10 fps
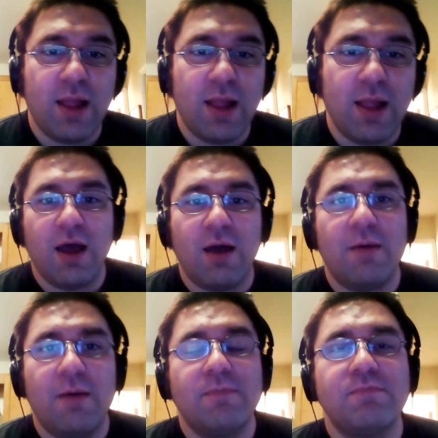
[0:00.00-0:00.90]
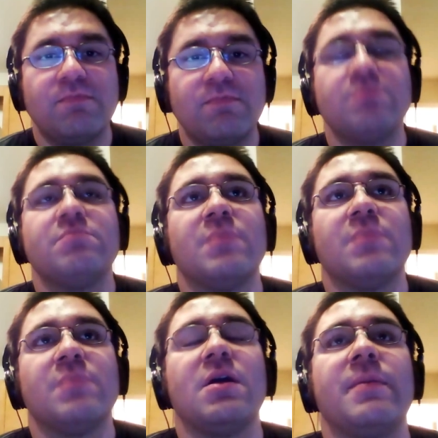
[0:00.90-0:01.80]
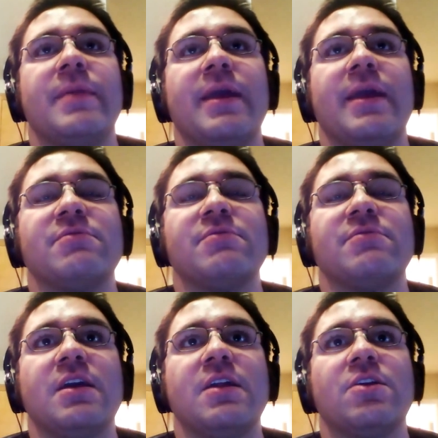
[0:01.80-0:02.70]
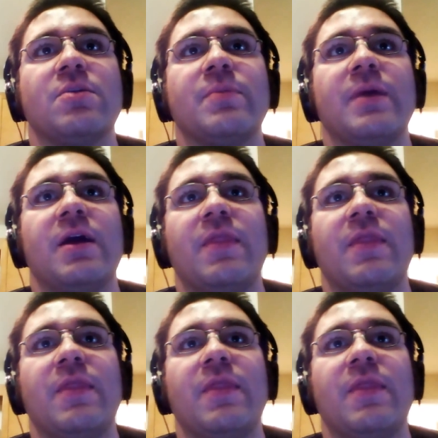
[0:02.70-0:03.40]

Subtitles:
I may have to think a little bit on that